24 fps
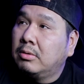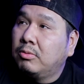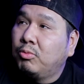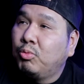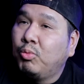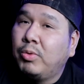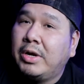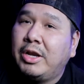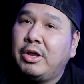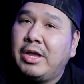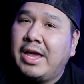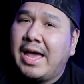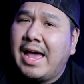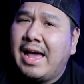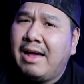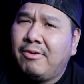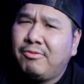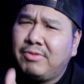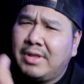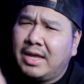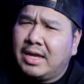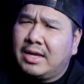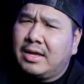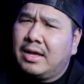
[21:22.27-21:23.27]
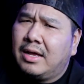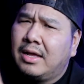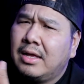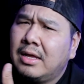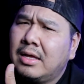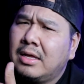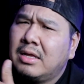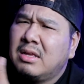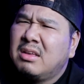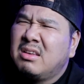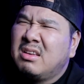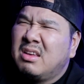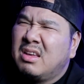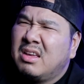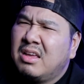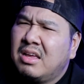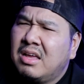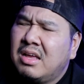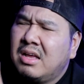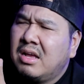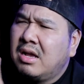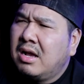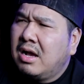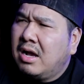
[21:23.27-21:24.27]
when you have
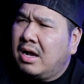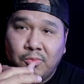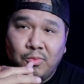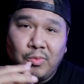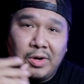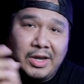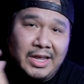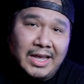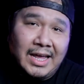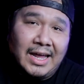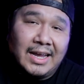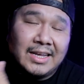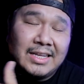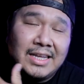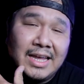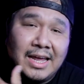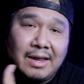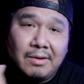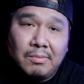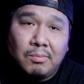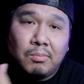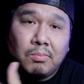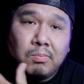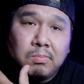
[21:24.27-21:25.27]
when you got that